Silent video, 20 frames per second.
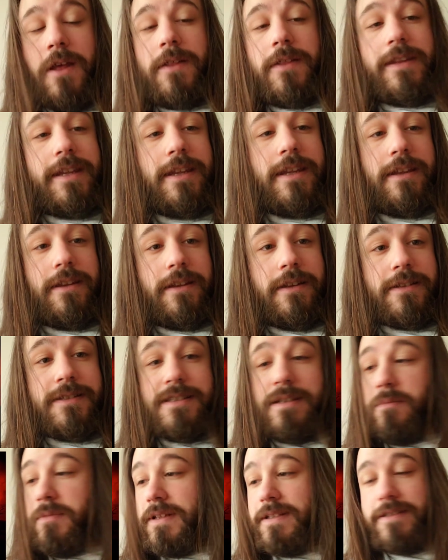The
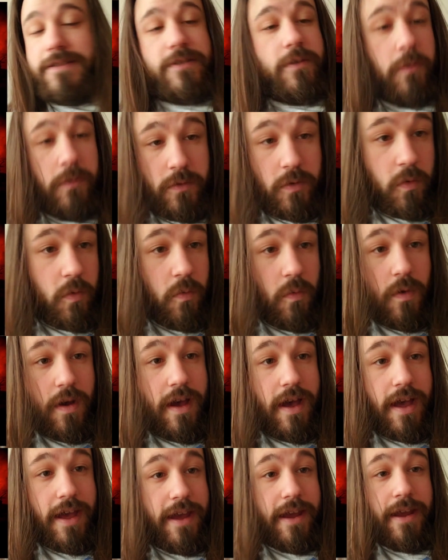siblings don't know
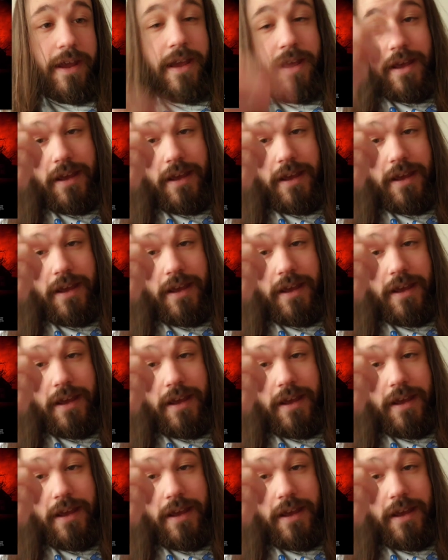why.